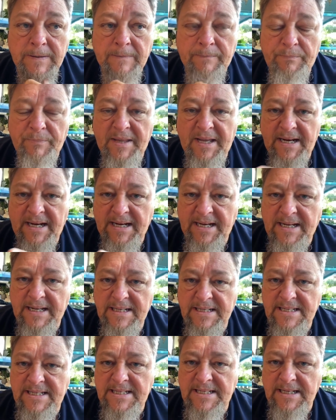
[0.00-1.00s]
then it can
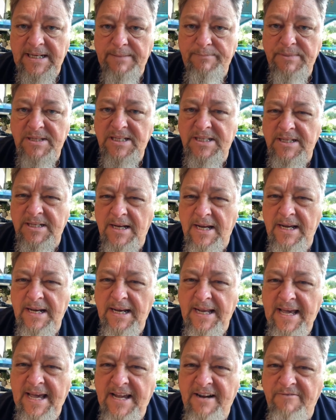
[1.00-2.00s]
slip
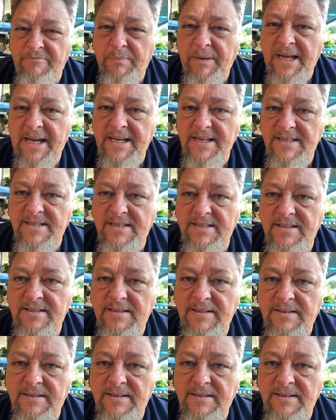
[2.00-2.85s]
slightly out of place.